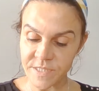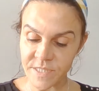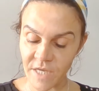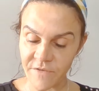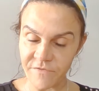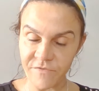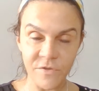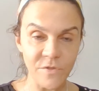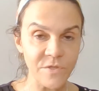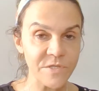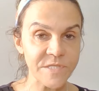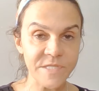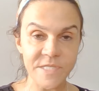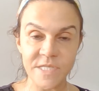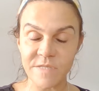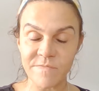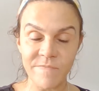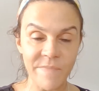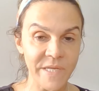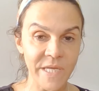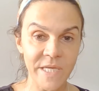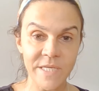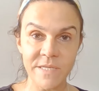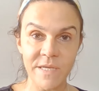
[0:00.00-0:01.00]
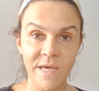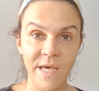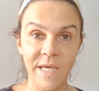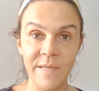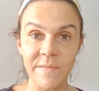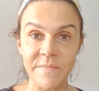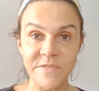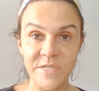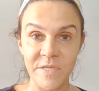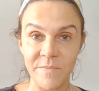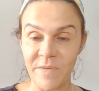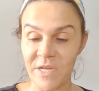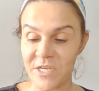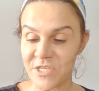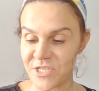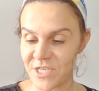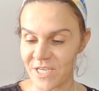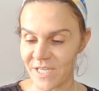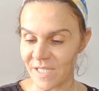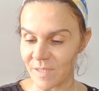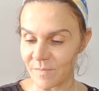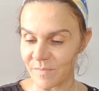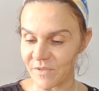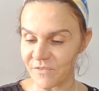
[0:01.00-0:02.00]
I've used this many times on my
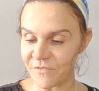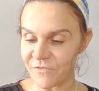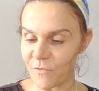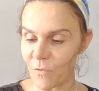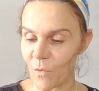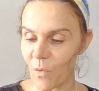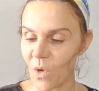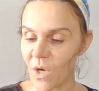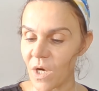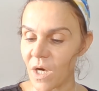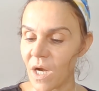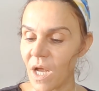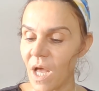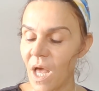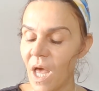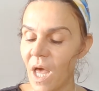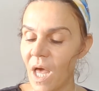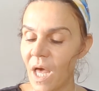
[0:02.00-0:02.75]
channel before.